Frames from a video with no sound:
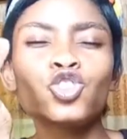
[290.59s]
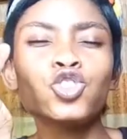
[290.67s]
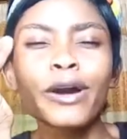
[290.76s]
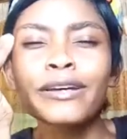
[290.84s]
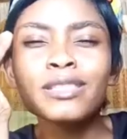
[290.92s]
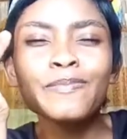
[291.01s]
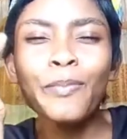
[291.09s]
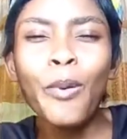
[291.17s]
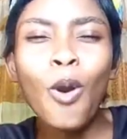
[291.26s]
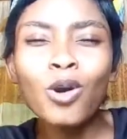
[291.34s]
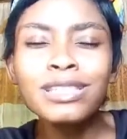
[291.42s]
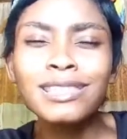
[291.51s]

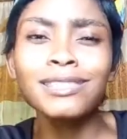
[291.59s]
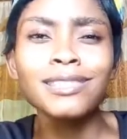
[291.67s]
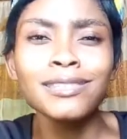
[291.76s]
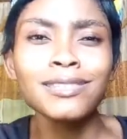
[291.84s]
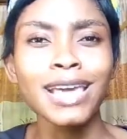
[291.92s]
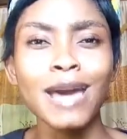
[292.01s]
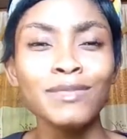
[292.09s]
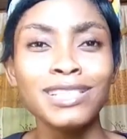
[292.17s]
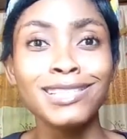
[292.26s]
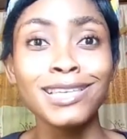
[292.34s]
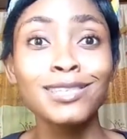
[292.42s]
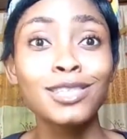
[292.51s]
transport system
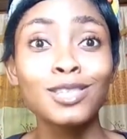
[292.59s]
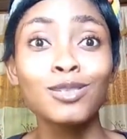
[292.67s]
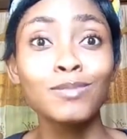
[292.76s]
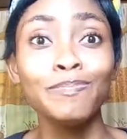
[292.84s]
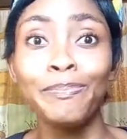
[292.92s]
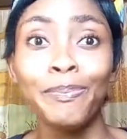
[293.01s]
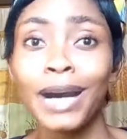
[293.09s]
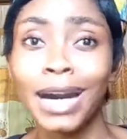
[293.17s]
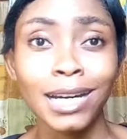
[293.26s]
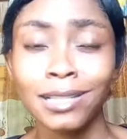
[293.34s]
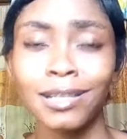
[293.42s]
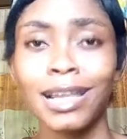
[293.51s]
this bad?